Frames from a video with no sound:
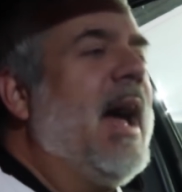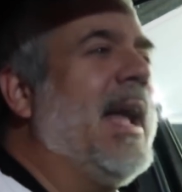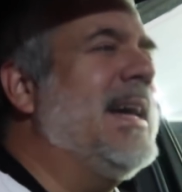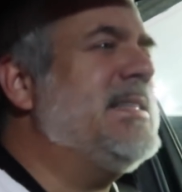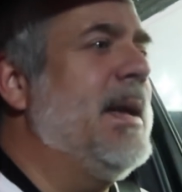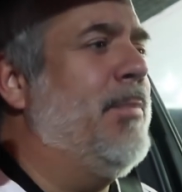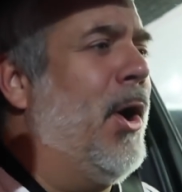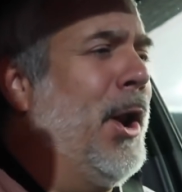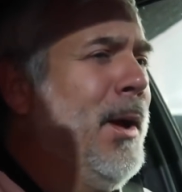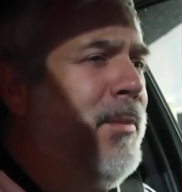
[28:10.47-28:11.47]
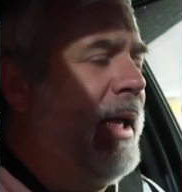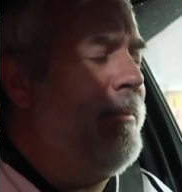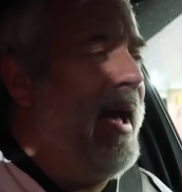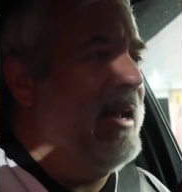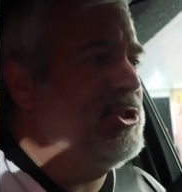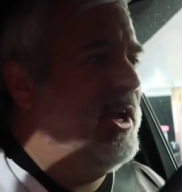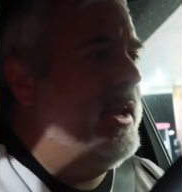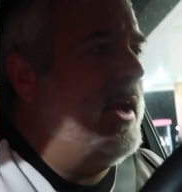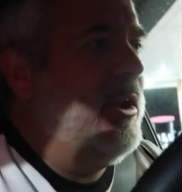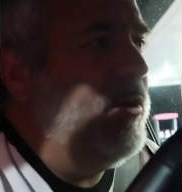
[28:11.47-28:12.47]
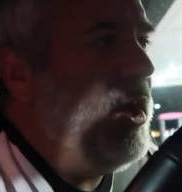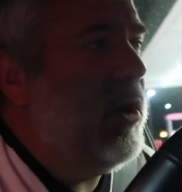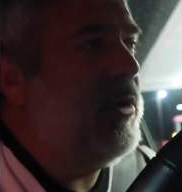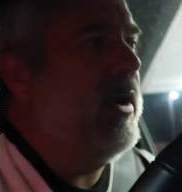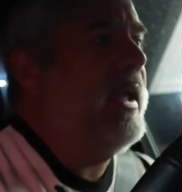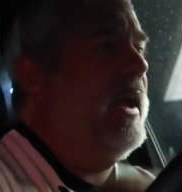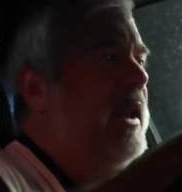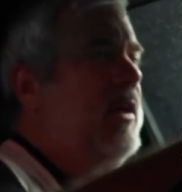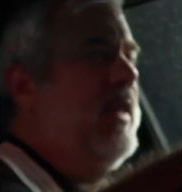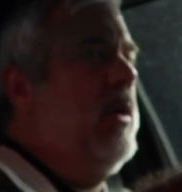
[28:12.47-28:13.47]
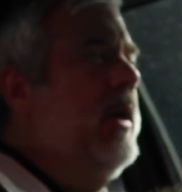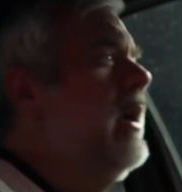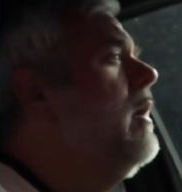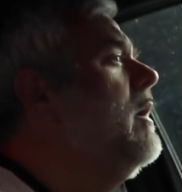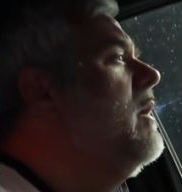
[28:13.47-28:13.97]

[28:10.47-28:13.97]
I guess they bought him like matching. I don't know. No, I can't get out that way.